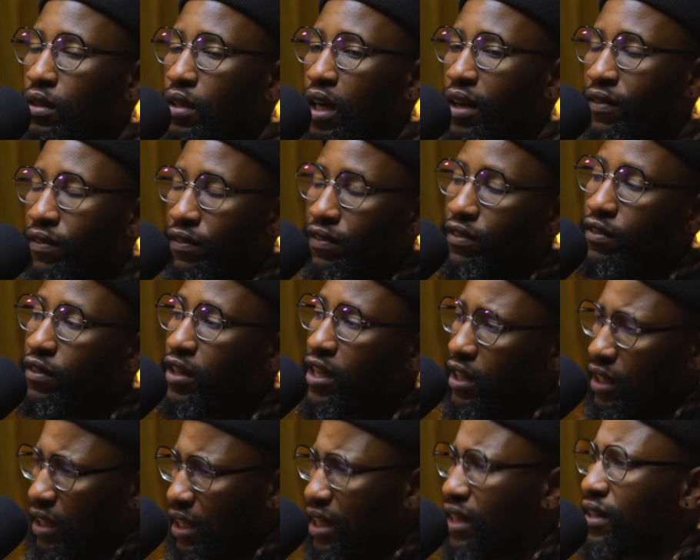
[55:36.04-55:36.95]
I've
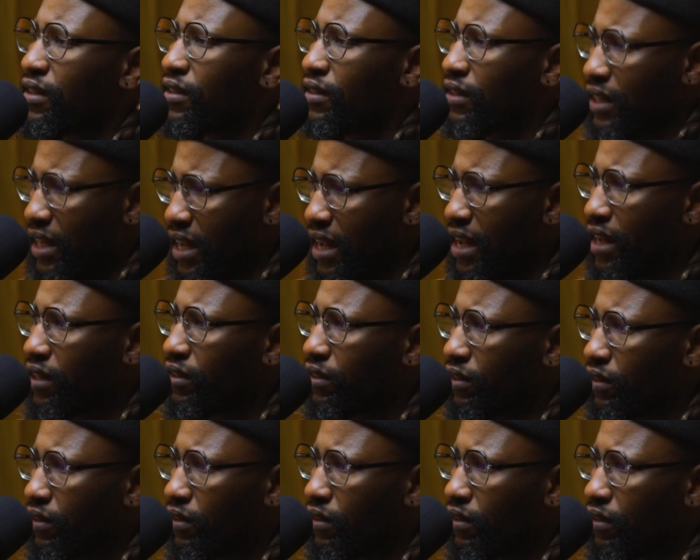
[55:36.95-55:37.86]
realized
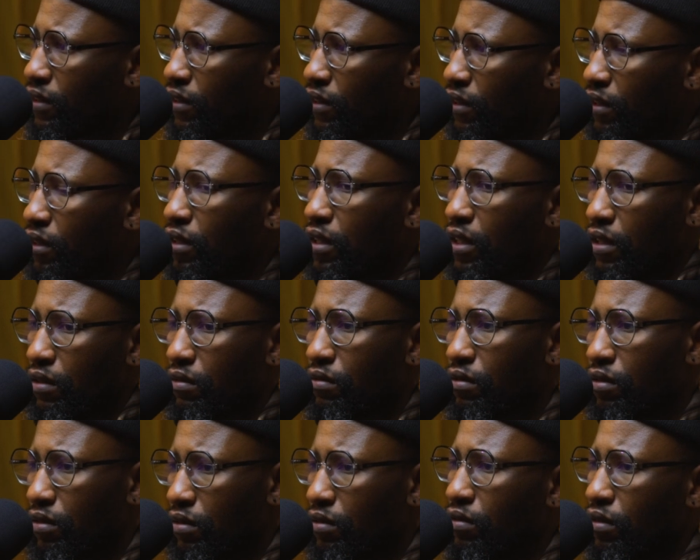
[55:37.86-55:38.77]
that
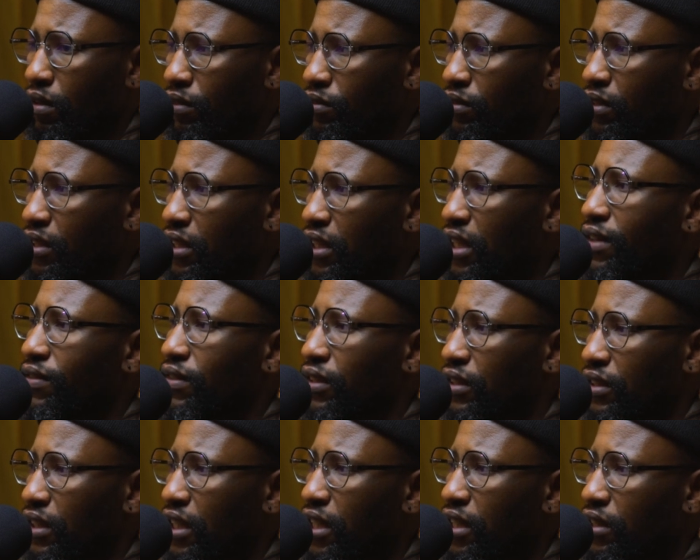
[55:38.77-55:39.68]
you obviously have
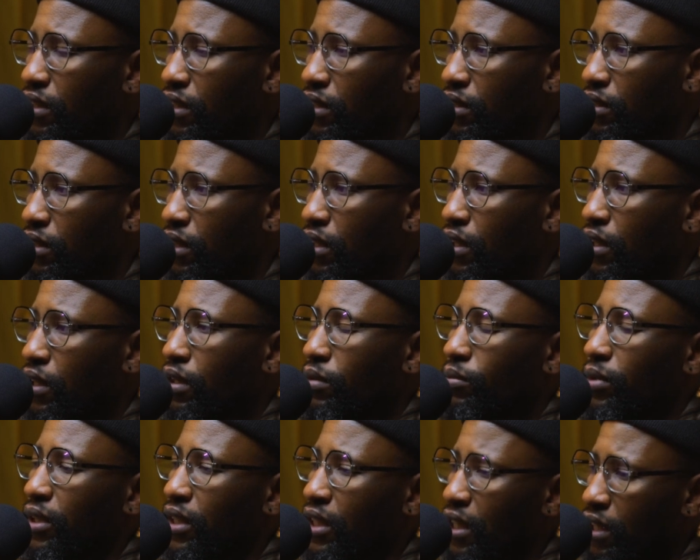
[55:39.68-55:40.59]
anxieties,
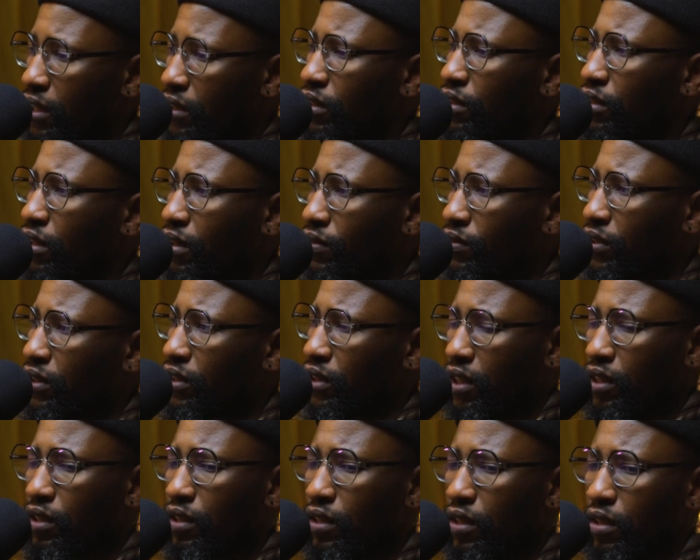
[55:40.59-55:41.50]
but now in this
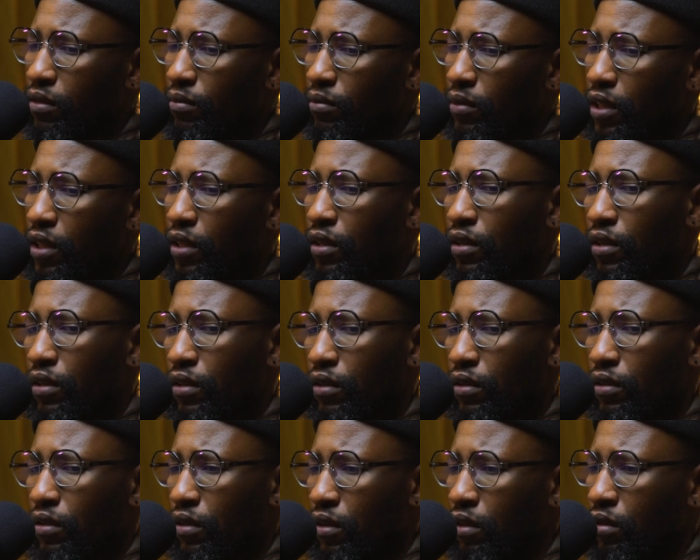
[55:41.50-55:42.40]
conversation, I'm like,
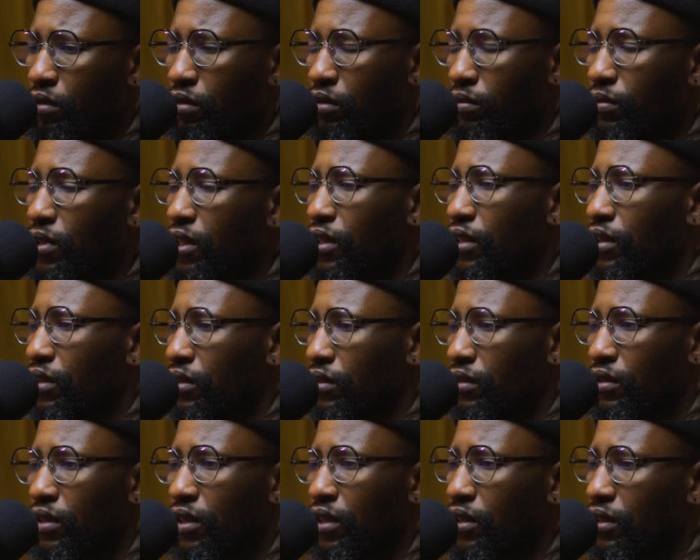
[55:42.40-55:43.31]
oh, smack,
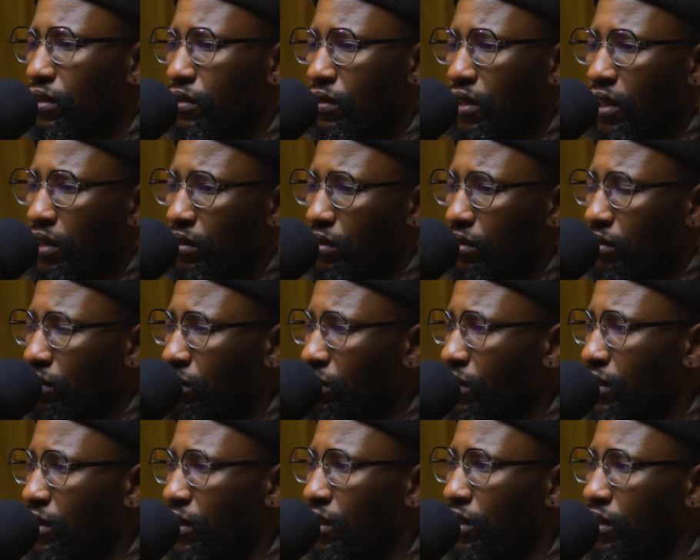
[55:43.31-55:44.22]
like that's
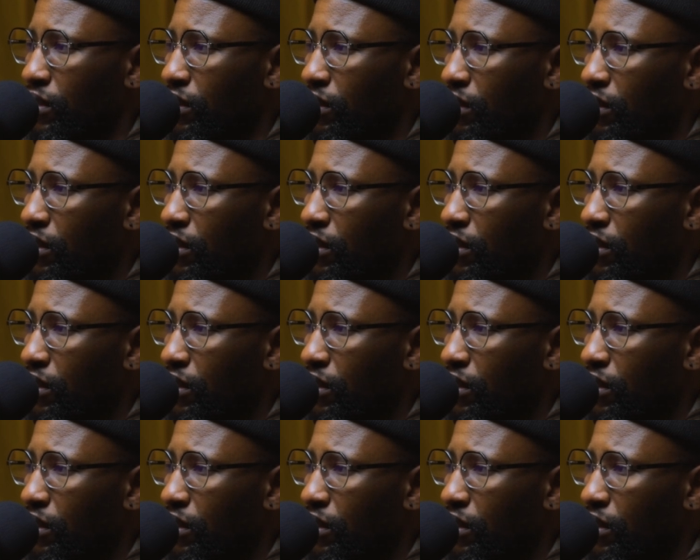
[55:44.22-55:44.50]
all it is.